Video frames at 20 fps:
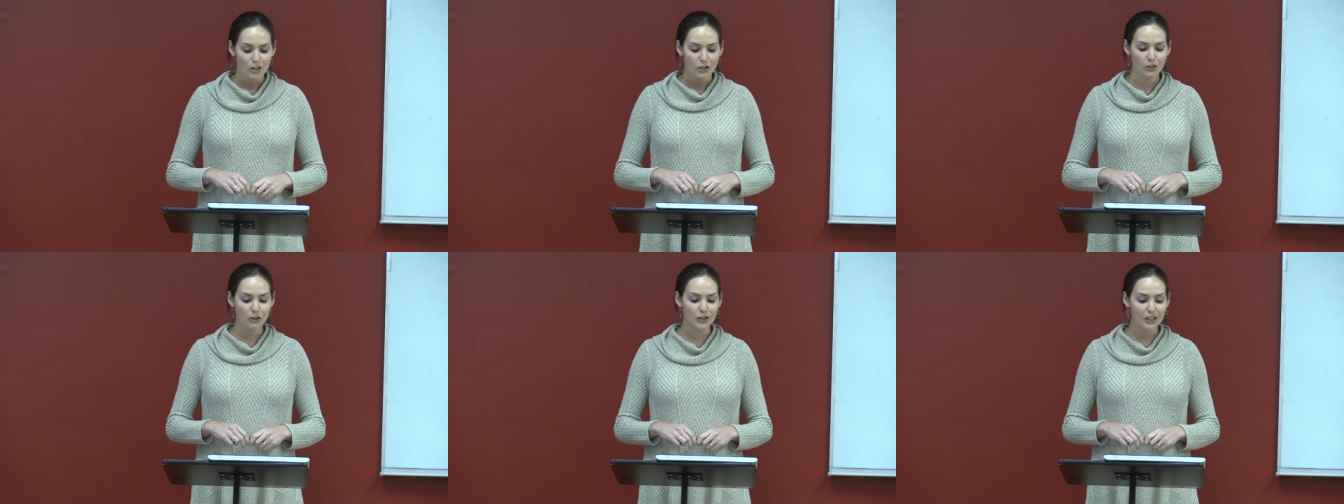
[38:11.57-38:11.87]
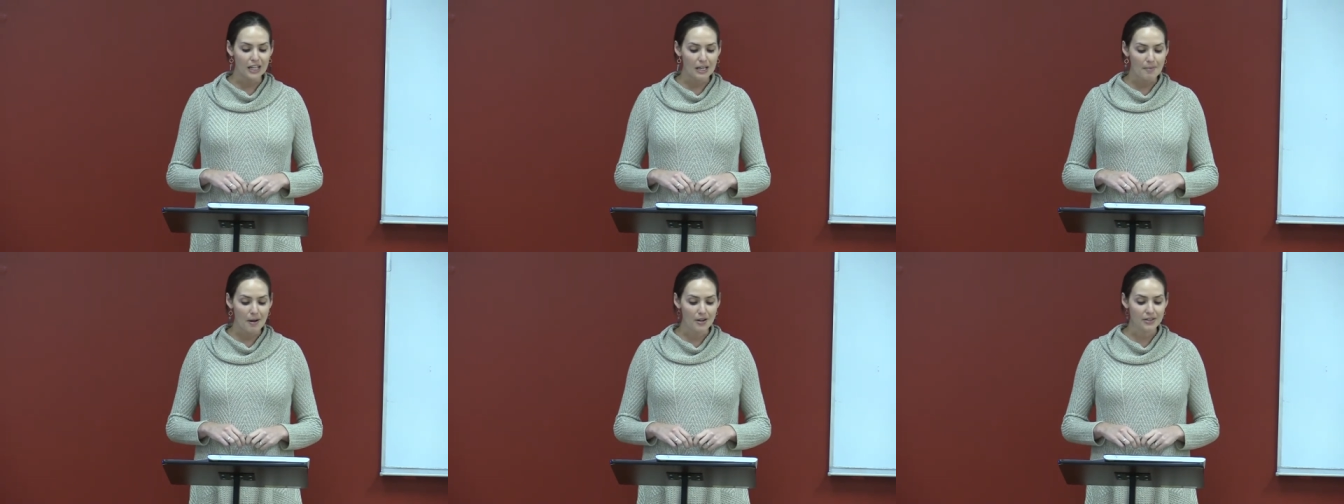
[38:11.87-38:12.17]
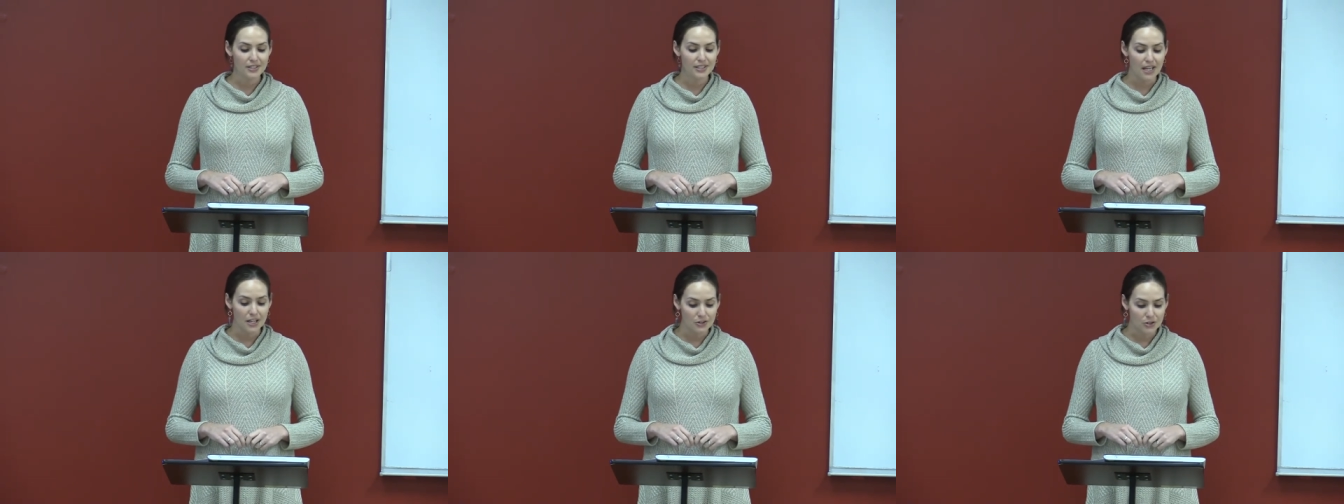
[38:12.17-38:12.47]
learning
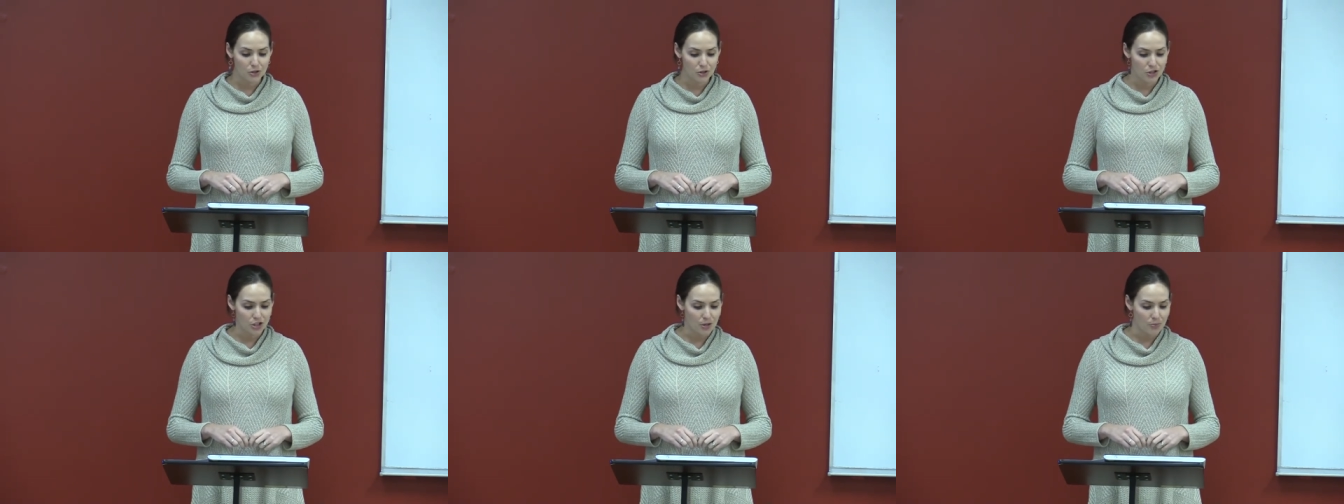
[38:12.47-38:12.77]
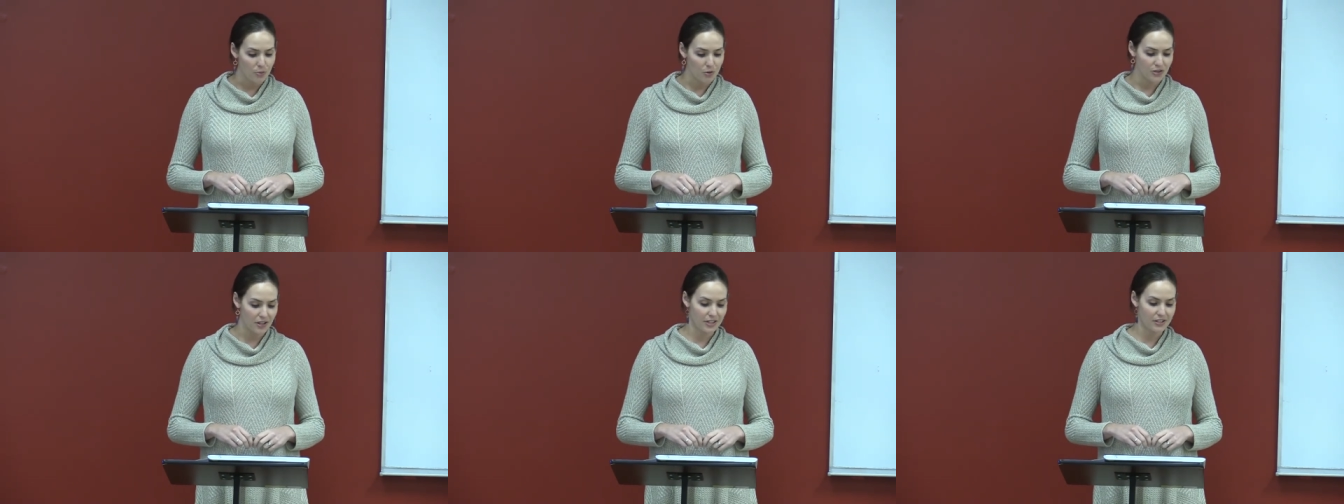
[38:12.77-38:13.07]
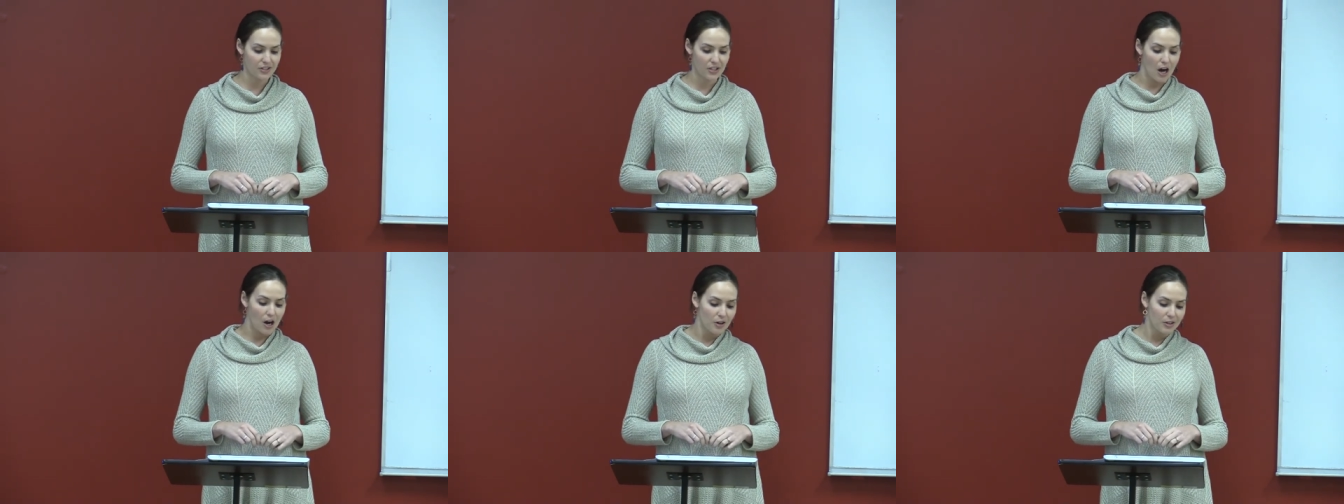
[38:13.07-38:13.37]
about censorship
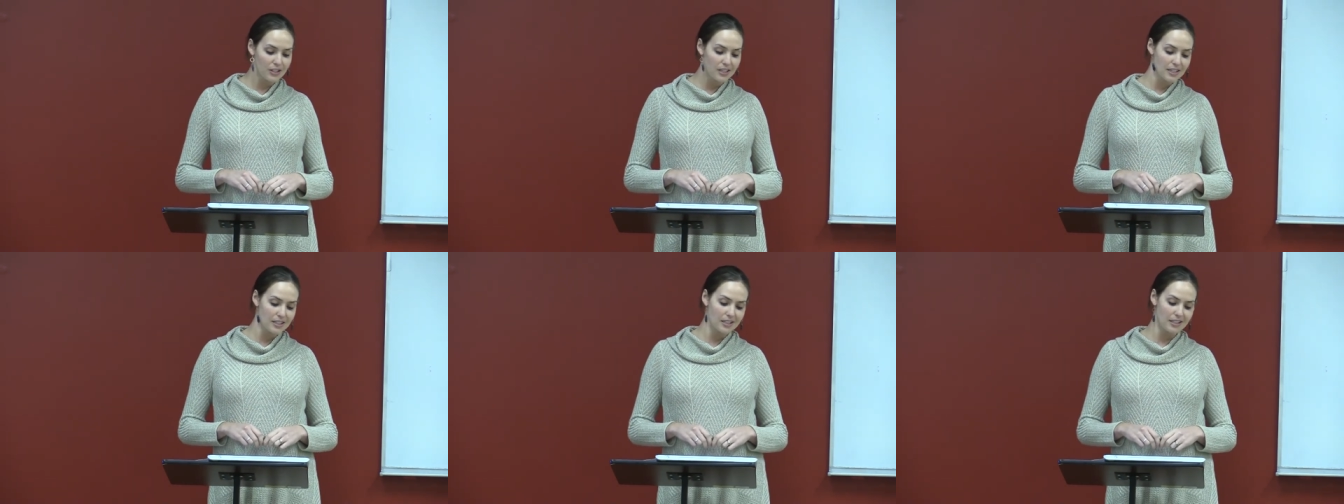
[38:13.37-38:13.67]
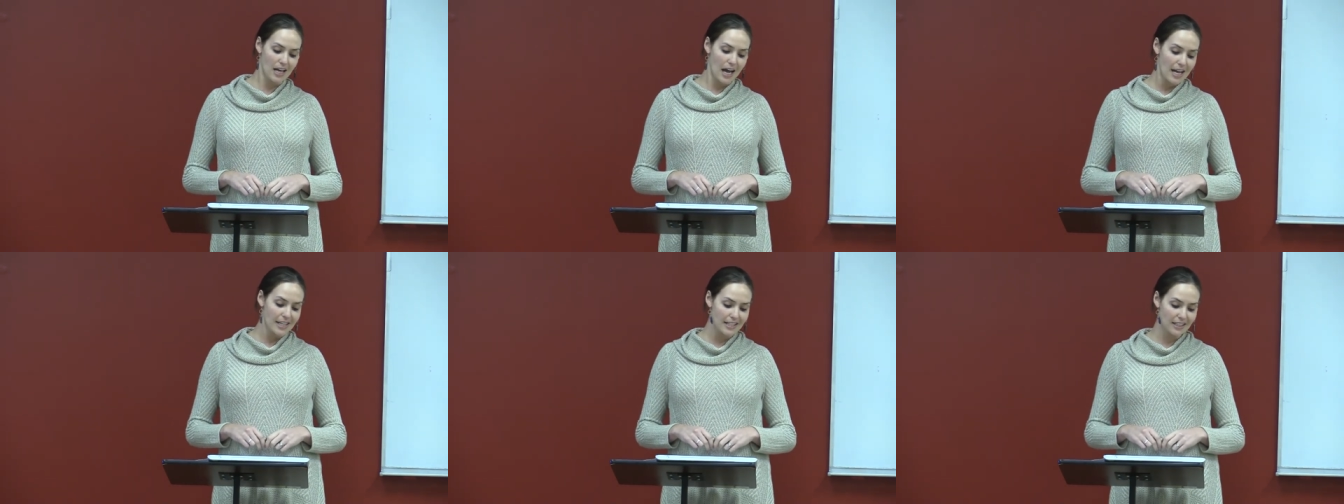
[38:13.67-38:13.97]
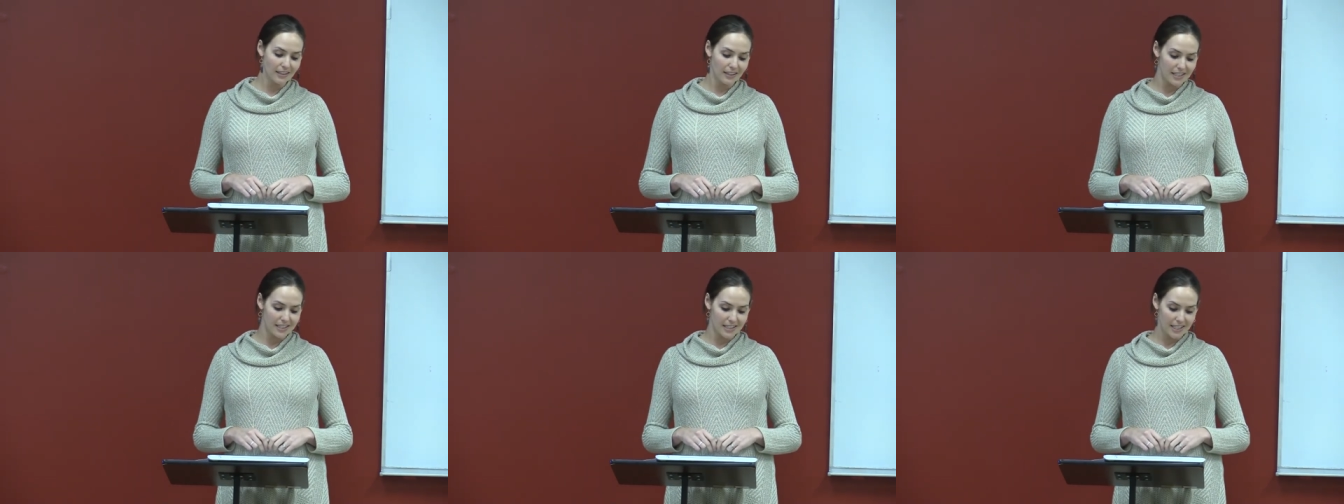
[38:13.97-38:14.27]
within Socrates'
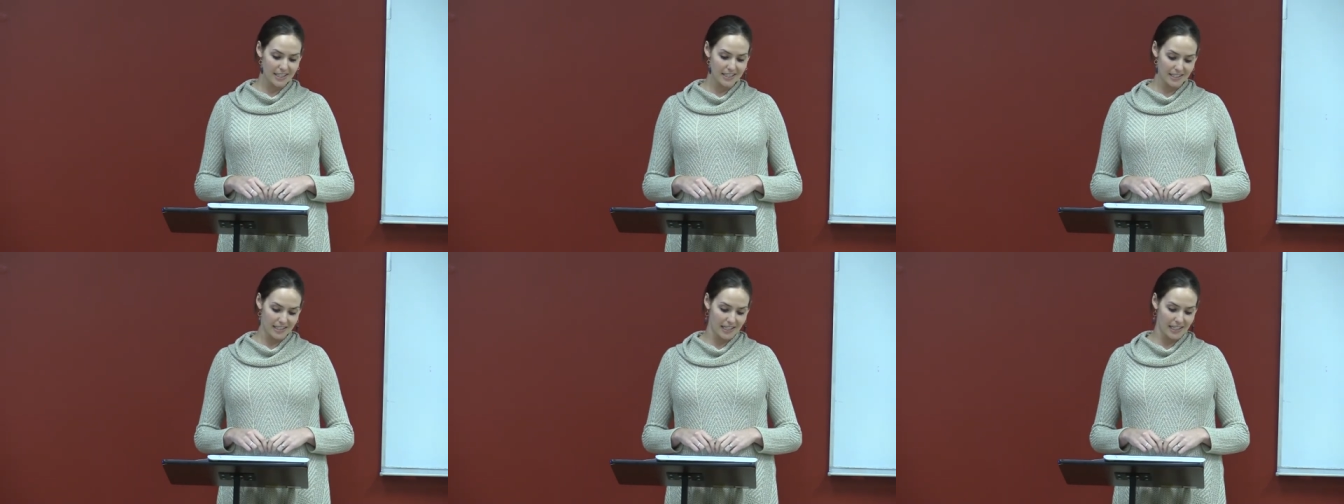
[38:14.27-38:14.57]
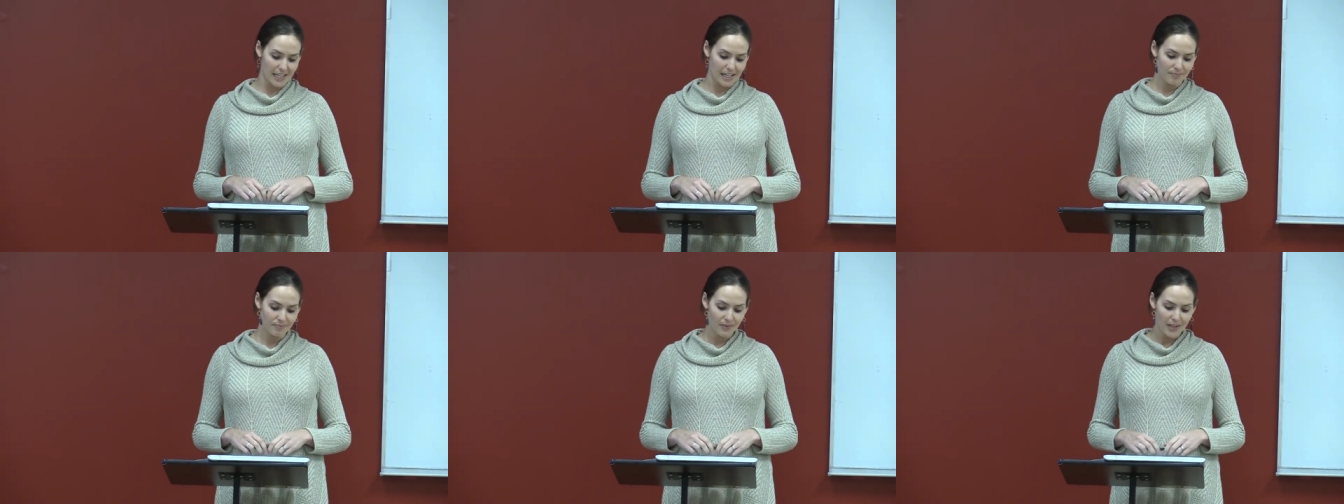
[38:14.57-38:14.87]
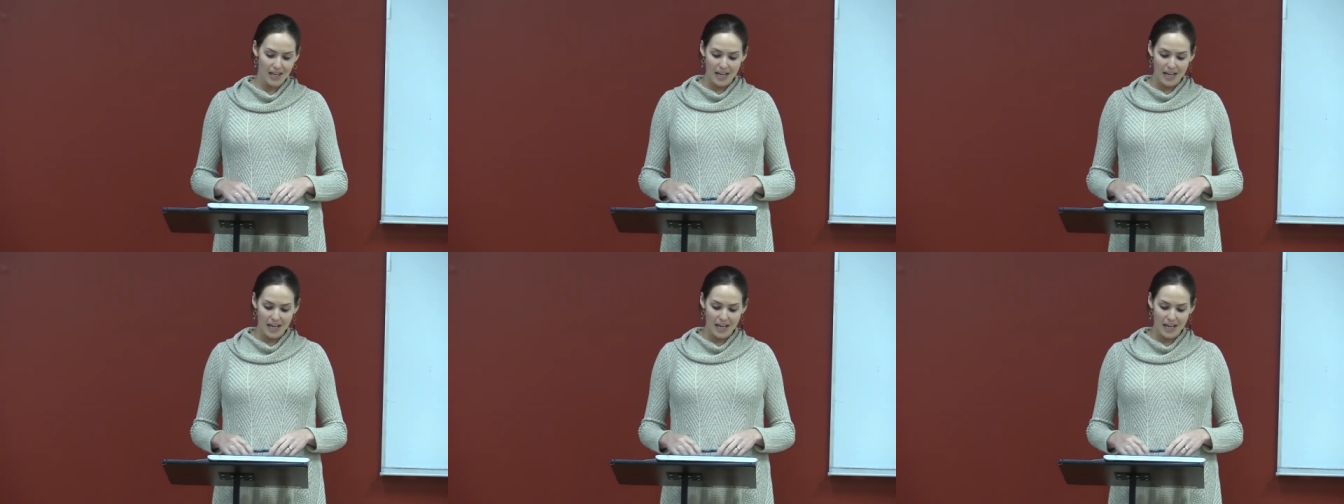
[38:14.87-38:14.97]
idealistic city.